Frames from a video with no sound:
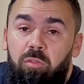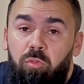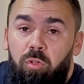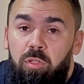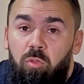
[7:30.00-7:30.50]

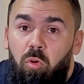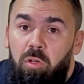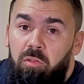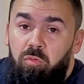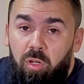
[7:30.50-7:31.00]
cost
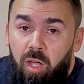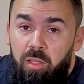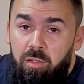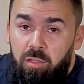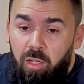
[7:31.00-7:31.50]
only
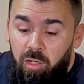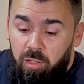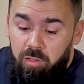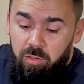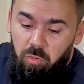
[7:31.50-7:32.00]

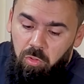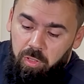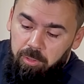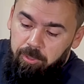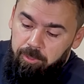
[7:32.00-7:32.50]
$400,
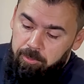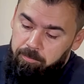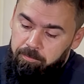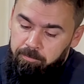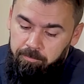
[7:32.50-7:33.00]
or
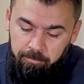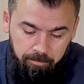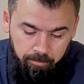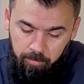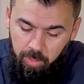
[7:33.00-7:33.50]

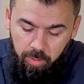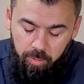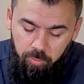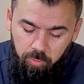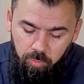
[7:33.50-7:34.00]

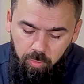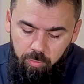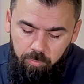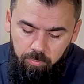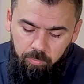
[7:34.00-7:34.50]
I don't
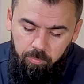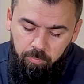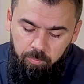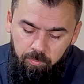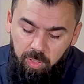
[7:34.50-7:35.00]
know,
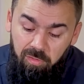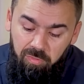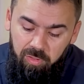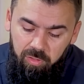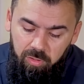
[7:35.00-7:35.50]

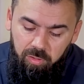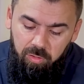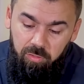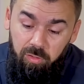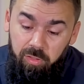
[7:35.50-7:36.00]
even
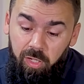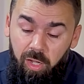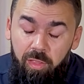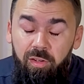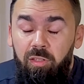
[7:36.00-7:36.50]
the
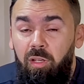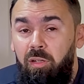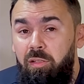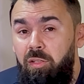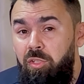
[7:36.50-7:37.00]

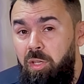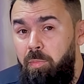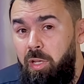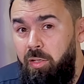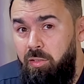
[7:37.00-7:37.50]
$300, the
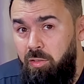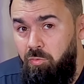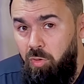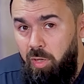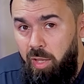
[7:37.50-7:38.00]
JBL Extreme
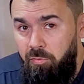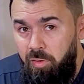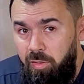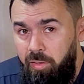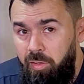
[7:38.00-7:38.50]
4. I
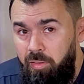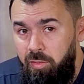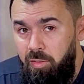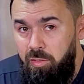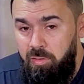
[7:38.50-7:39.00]
think it
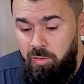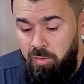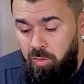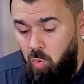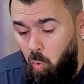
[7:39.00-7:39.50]
is
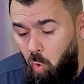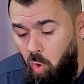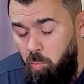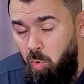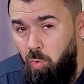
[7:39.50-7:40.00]

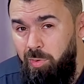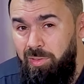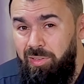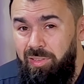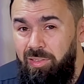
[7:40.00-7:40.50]

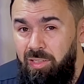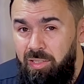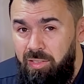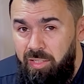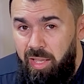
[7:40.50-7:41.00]
almost the
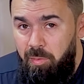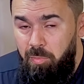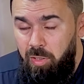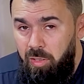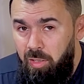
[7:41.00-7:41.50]
same
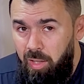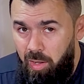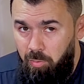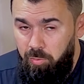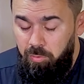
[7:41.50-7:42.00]

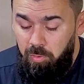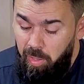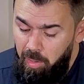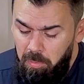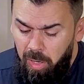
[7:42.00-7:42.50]
loud.
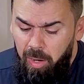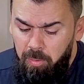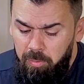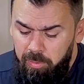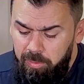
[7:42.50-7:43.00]

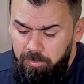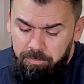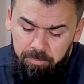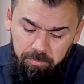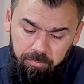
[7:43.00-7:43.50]

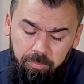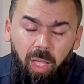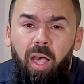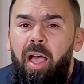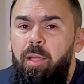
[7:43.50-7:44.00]

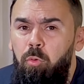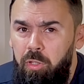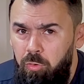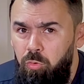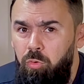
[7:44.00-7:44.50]
I will
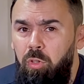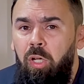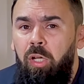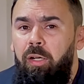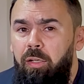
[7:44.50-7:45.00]
do
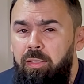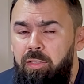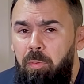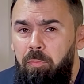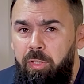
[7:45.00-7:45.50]

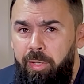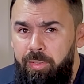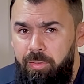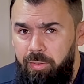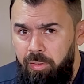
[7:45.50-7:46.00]
some
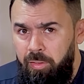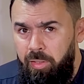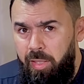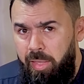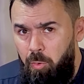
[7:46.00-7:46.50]
tests
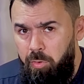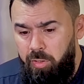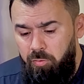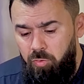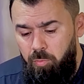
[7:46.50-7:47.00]
and I will
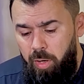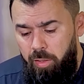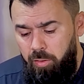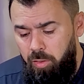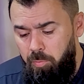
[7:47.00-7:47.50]
give you my
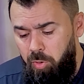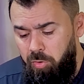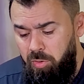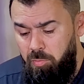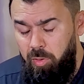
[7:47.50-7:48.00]

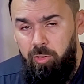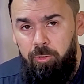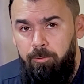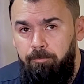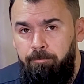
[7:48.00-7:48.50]
impressions, but
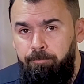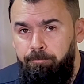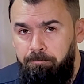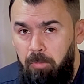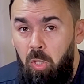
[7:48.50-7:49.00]

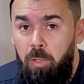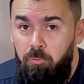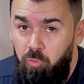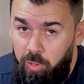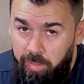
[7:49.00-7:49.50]

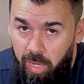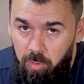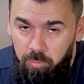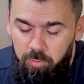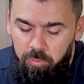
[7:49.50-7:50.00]
for now,